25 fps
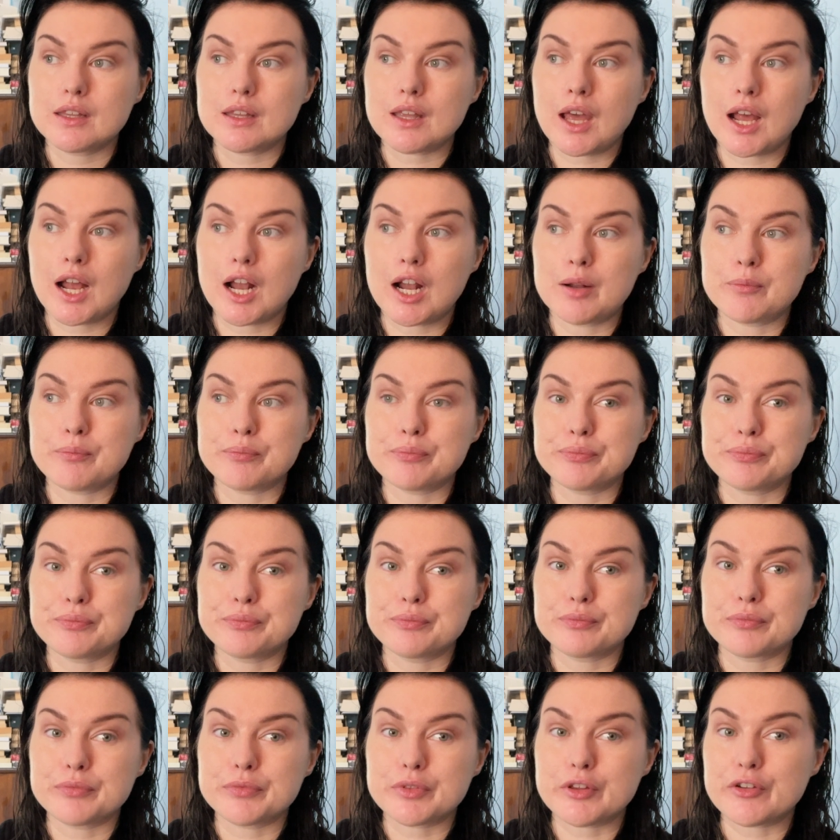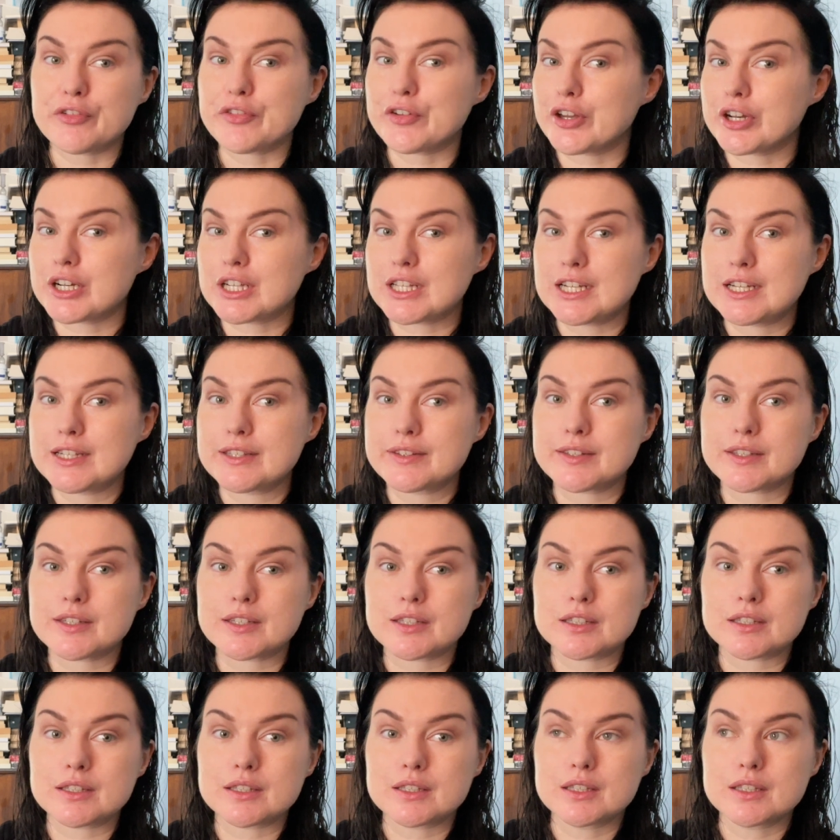the
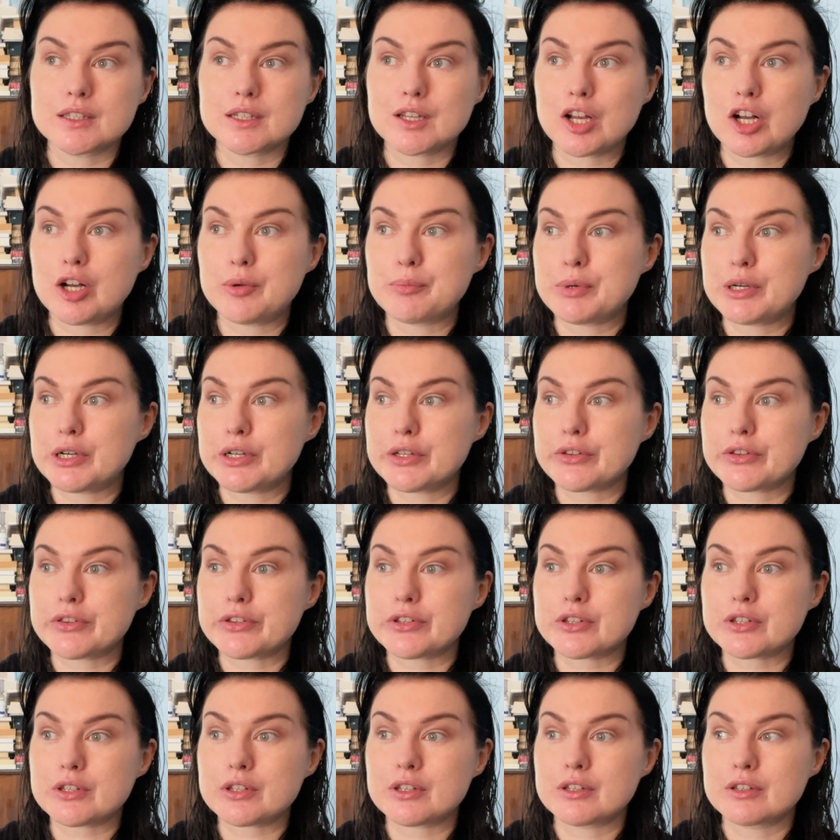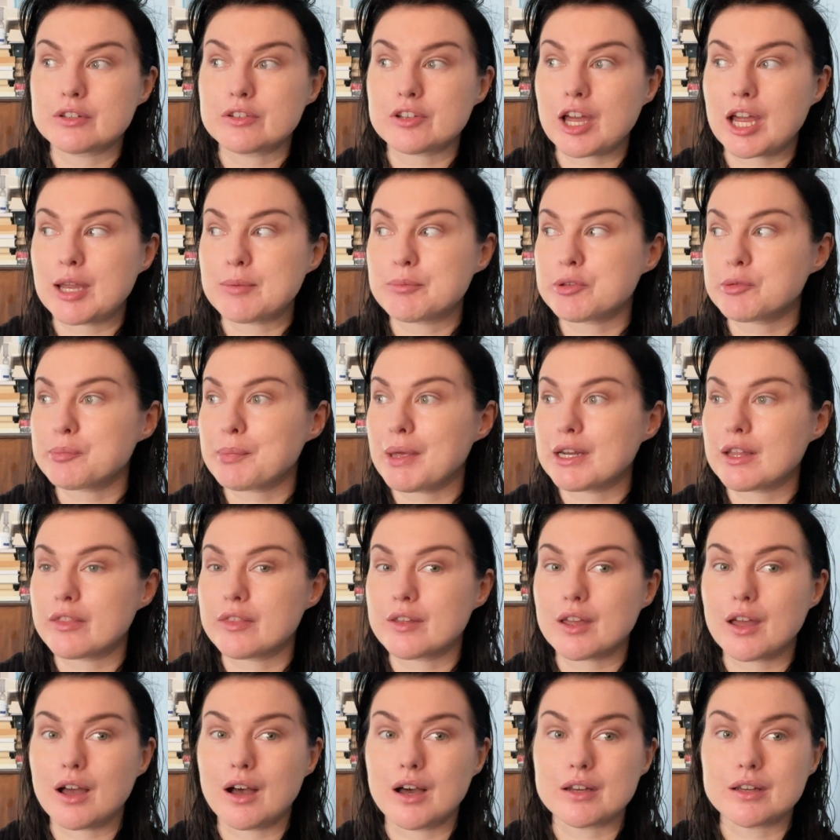fertilizer, compost, time spent in
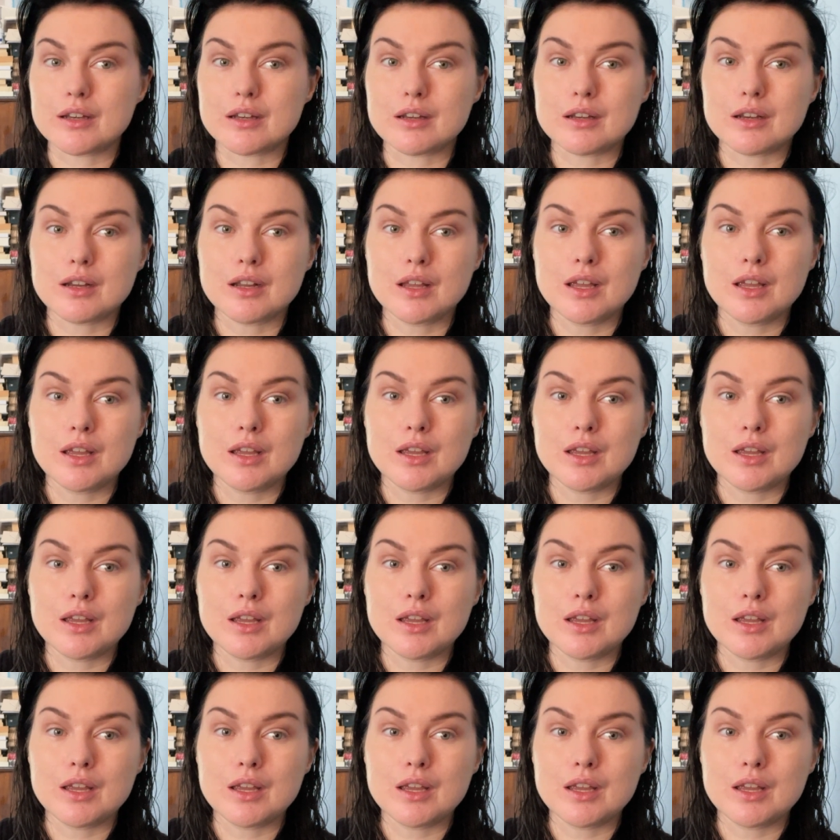the garden.